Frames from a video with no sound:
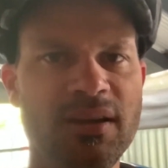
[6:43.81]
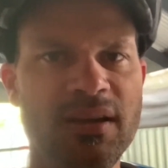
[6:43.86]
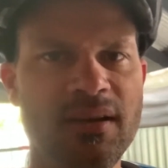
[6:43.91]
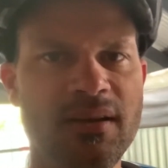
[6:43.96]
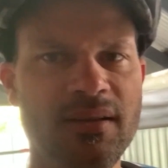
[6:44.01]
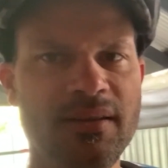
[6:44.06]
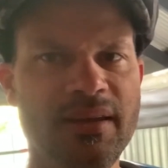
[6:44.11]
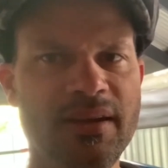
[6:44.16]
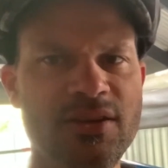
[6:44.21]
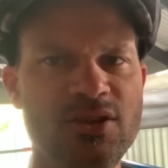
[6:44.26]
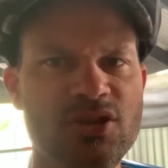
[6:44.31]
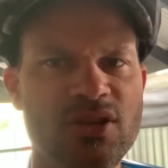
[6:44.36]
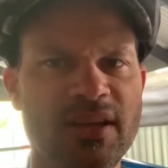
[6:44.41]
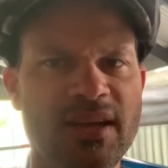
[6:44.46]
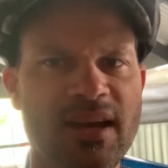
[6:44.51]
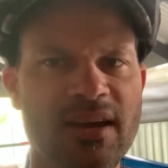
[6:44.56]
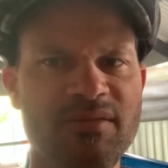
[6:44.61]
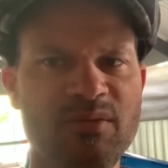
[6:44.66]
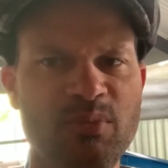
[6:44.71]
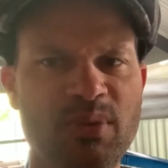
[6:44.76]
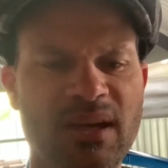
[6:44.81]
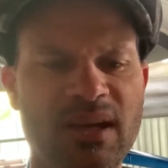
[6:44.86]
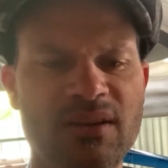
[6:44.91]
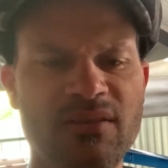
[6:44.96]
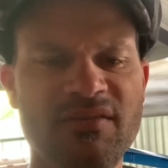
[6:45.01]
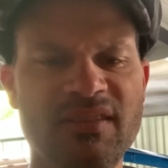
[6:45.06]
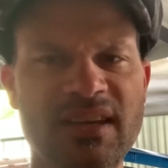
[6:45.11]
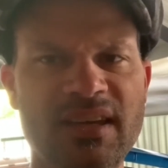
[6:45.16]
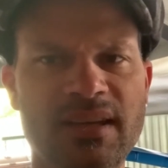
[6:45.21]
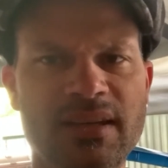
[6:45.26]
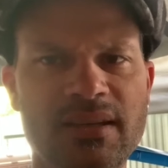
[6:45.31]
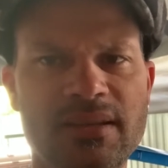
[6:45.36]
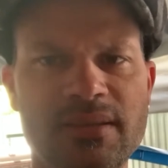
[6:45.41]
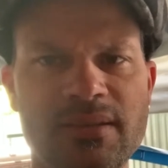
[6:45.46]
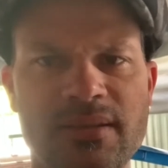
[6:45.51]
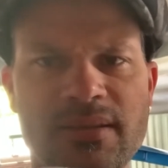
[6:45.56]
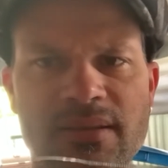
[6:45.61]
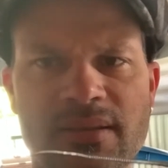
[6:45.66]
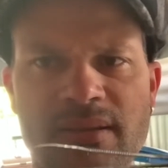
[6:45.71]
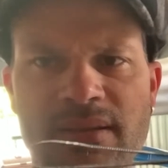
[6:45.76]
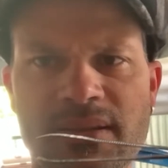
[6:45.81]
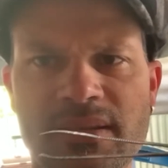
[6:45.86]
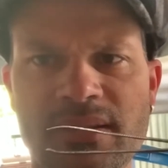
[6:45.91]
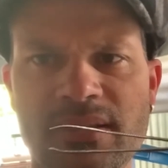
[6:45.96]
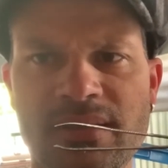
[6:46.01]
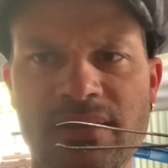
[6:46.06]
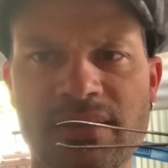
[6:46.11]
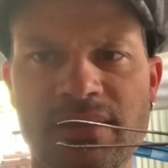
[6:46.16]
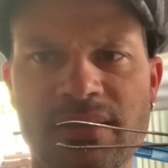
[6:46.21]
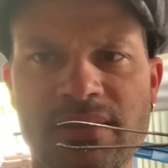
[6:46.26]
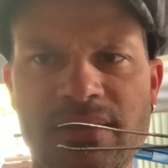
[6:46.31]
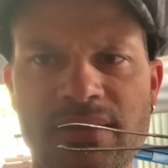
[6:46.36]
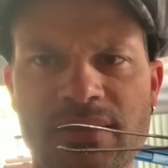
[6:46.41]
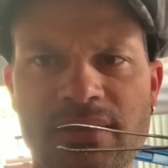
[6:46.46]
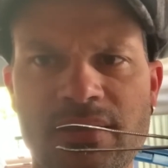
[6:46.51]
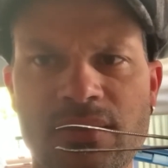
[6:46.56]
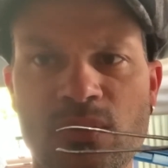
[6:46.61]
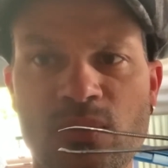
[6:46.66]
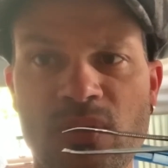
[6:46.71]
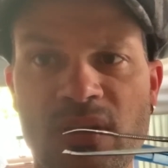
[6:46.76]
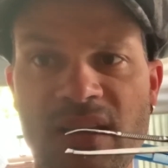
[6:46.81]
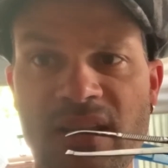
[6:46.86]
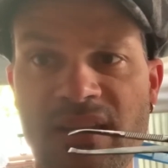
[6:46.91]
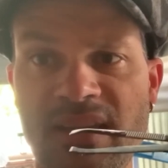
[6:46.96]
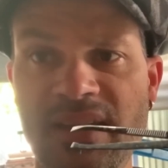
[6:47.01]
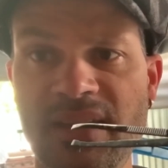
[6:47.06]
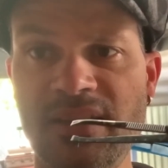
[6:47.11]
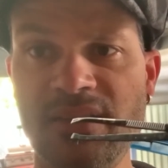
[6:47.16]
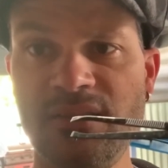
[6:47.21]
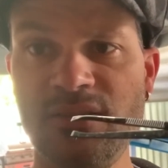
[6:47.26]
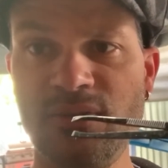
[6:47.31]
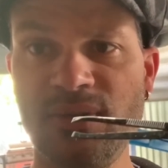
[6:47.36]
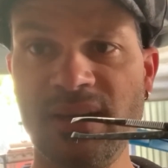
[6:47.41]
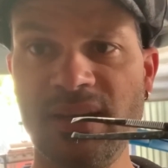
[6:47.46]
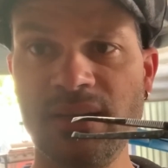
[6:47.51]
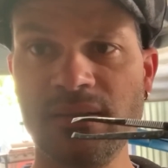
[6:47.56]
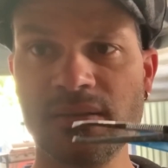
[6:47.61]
they usually have a pair of these. What are these, you ask?